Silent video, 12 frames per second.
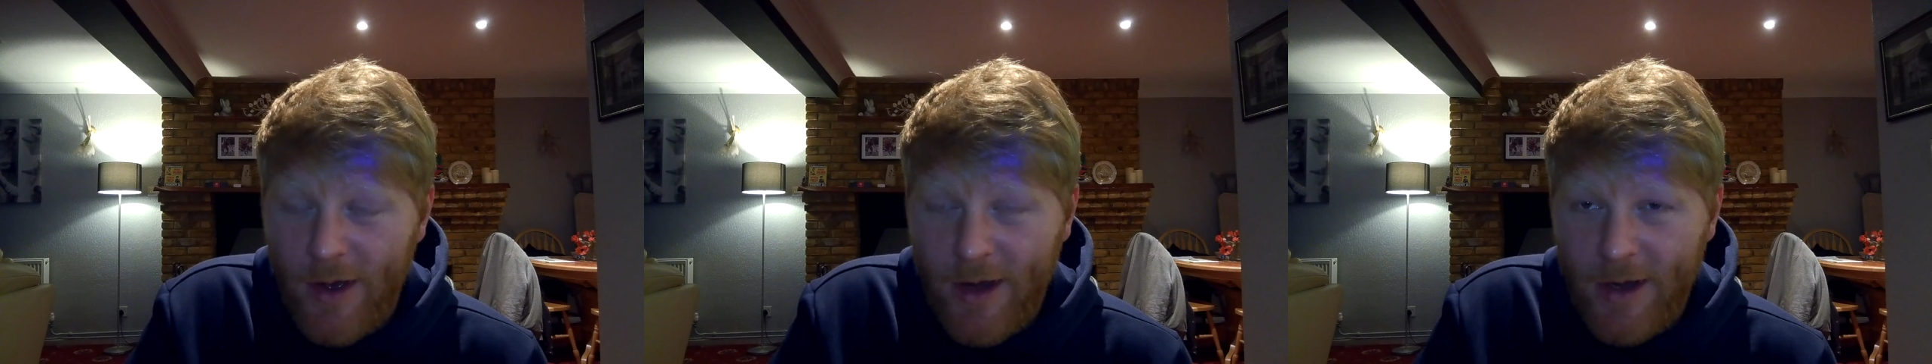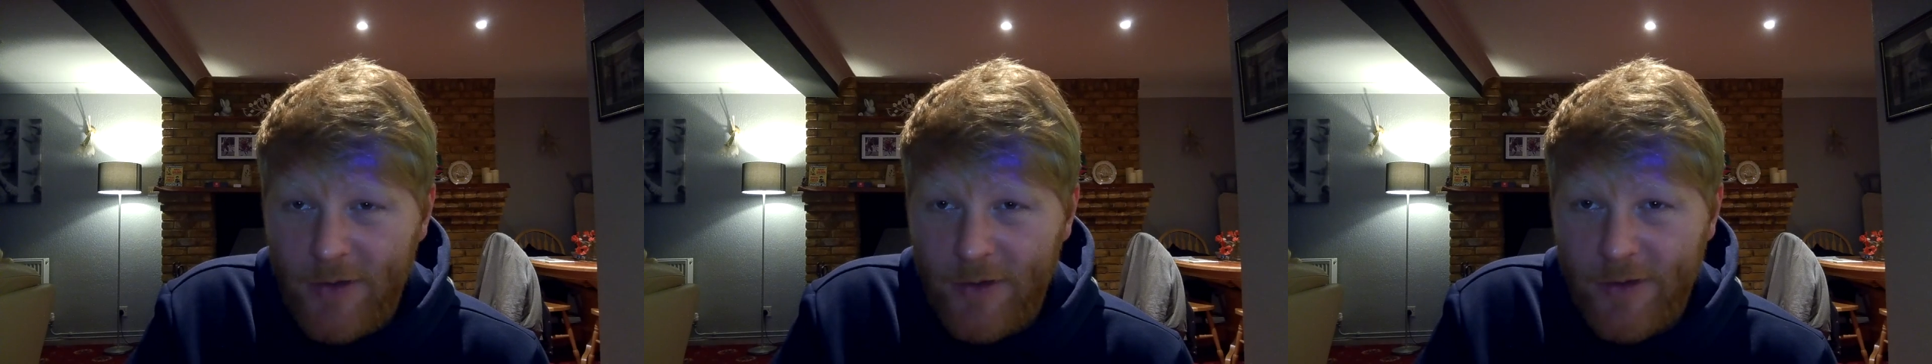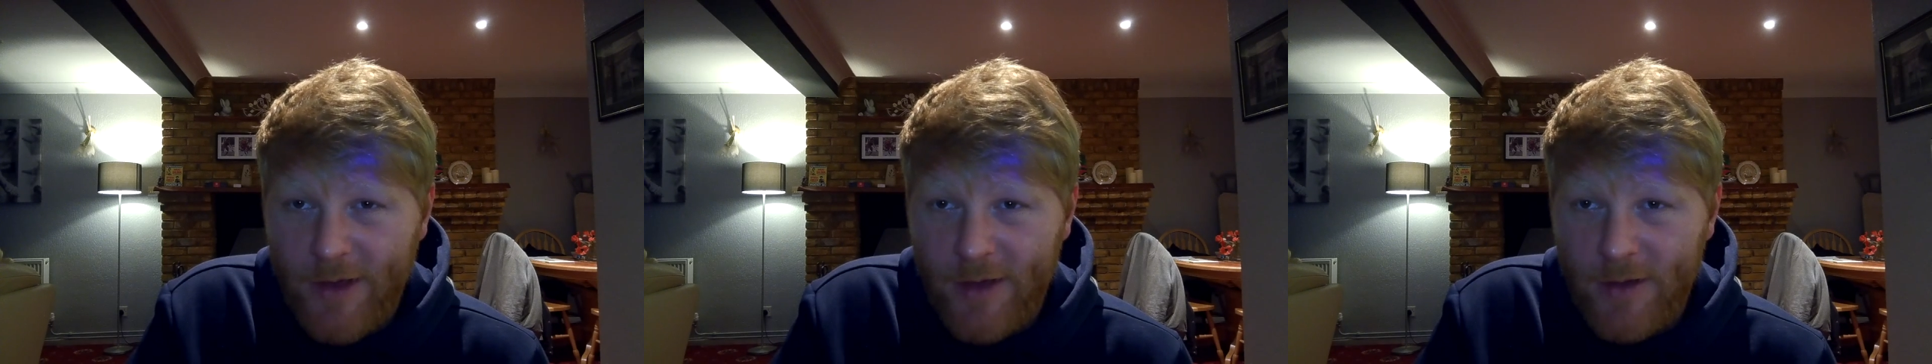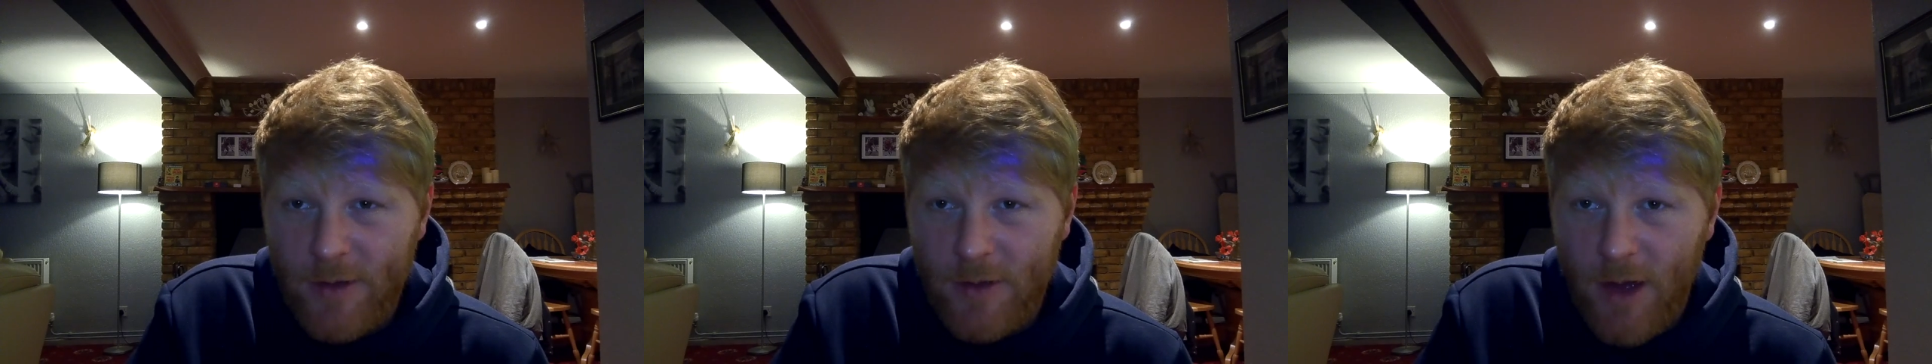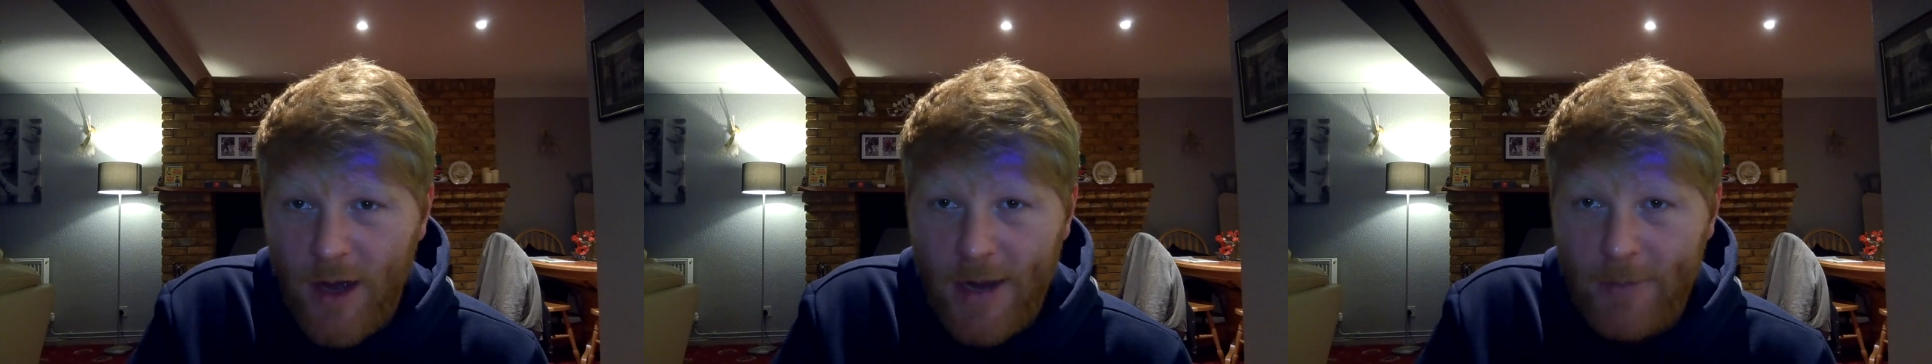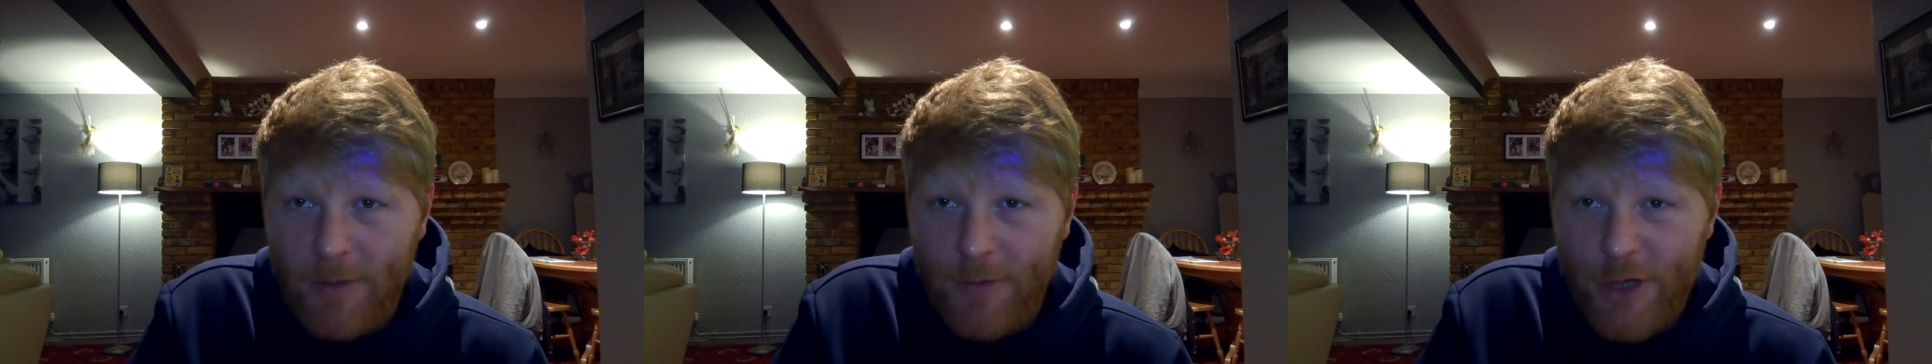and he just says i
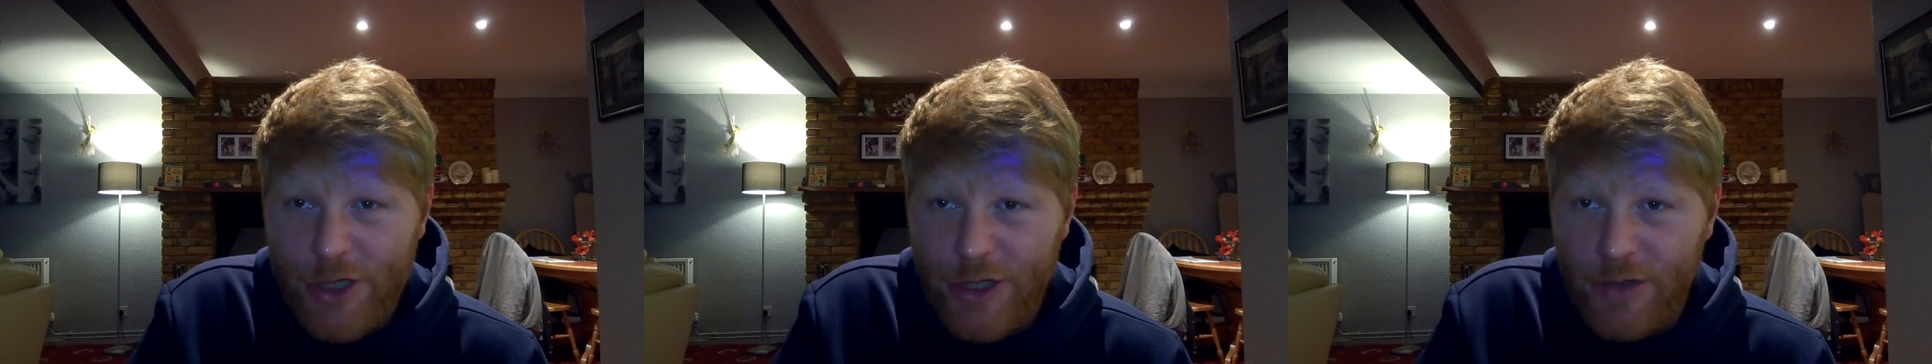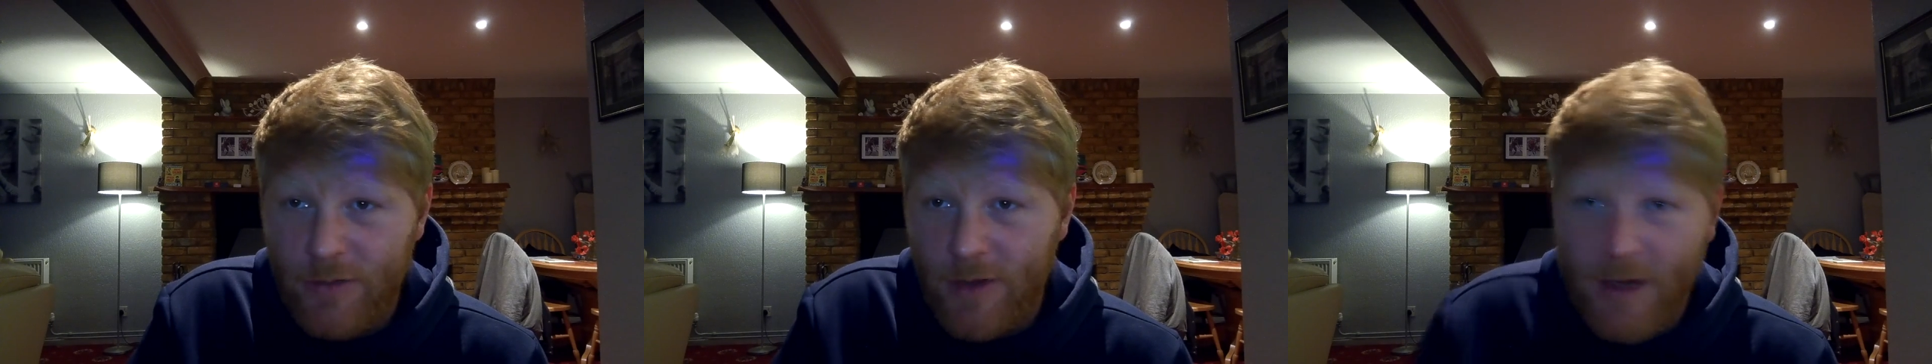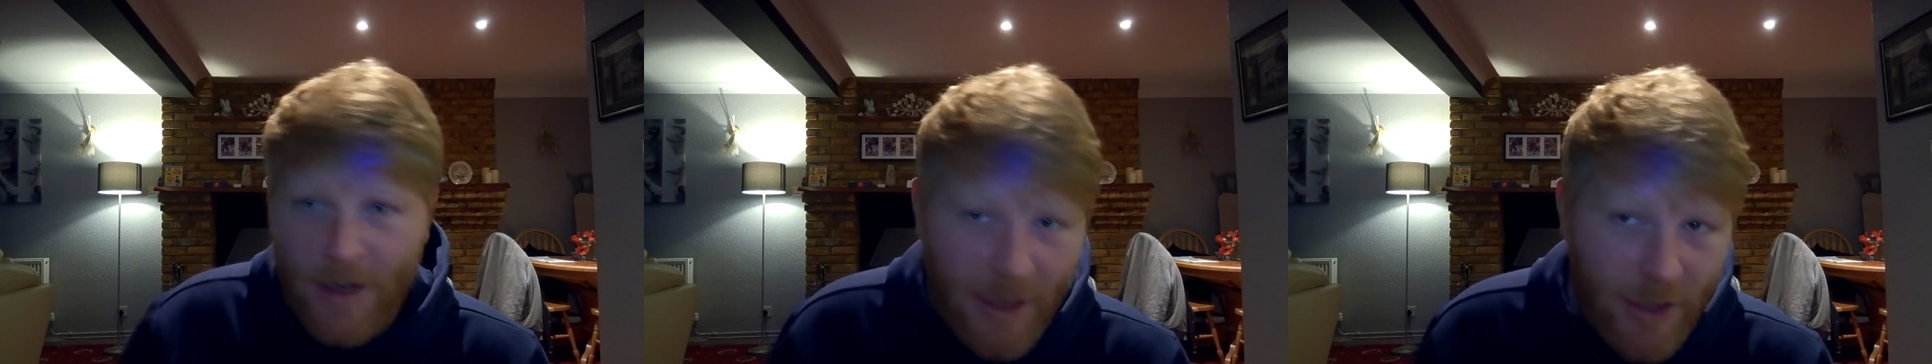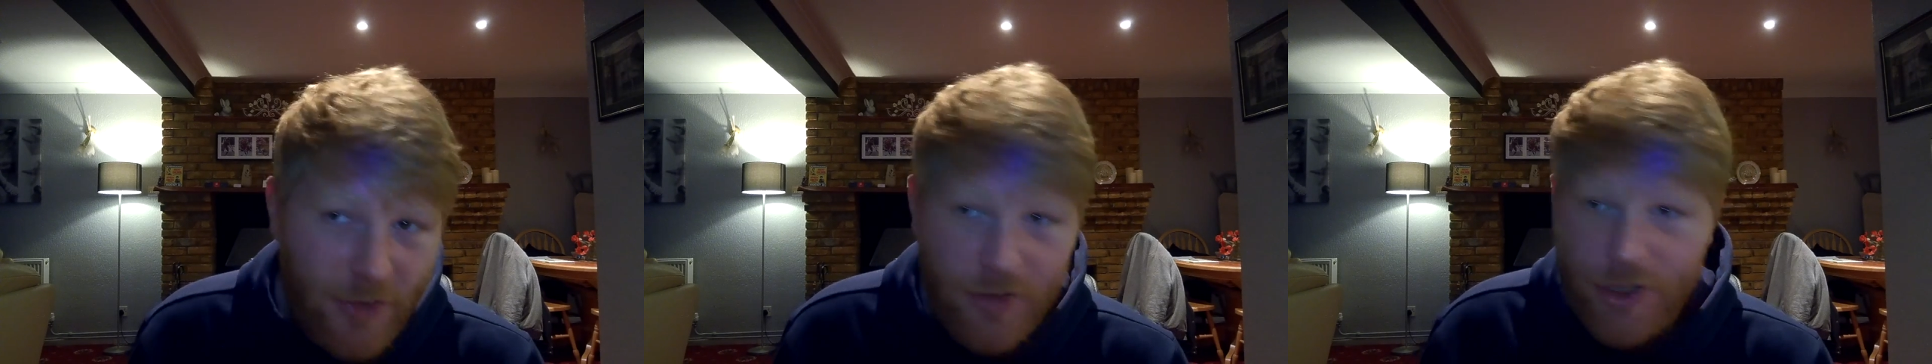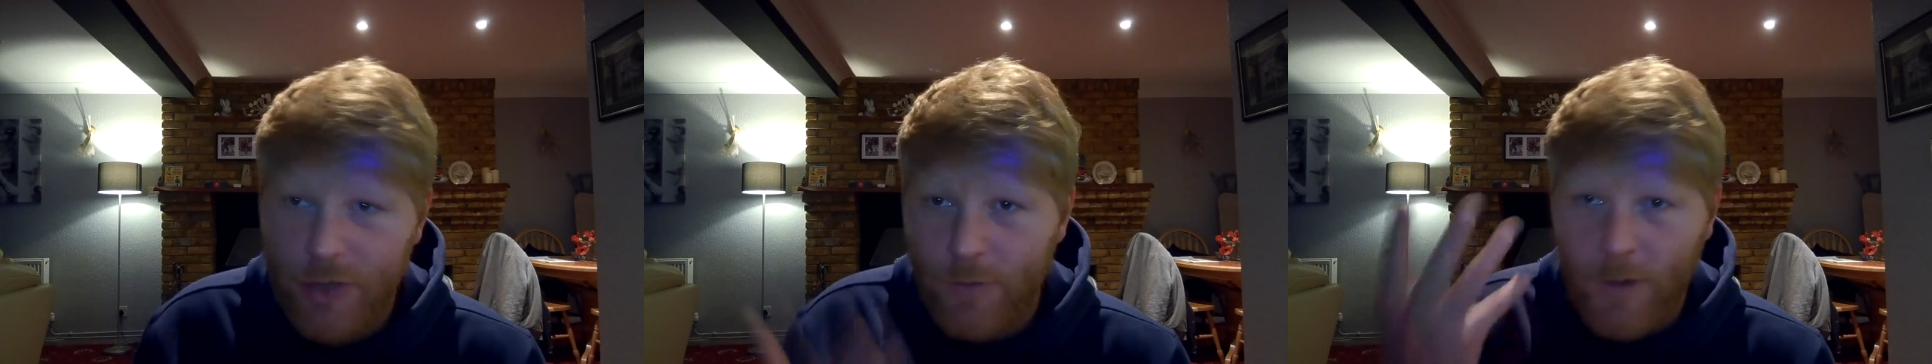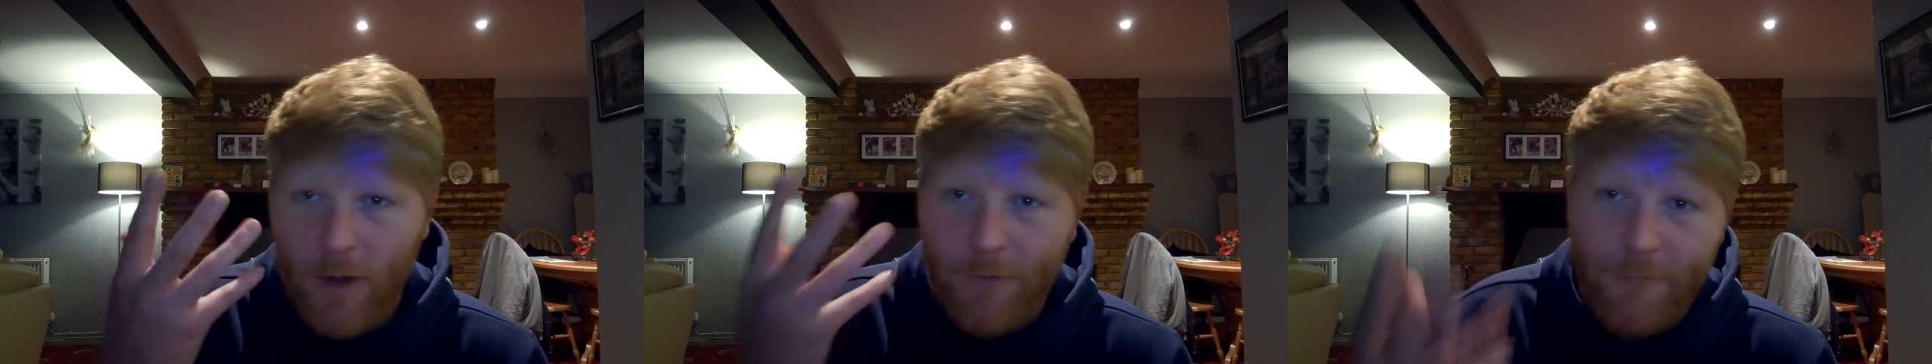am the vision and then he just shoots
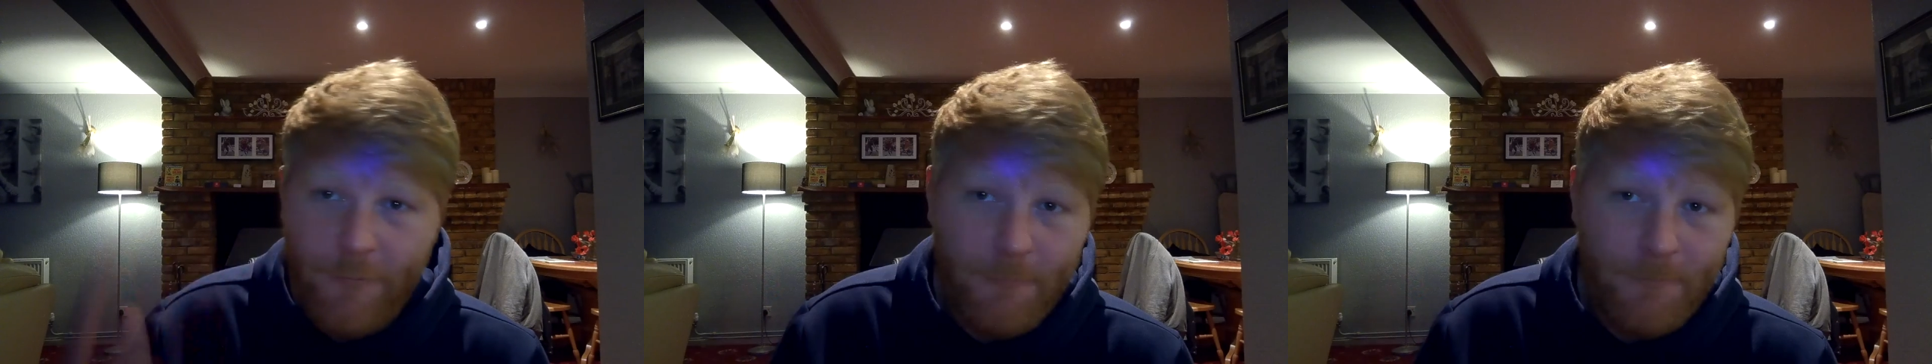off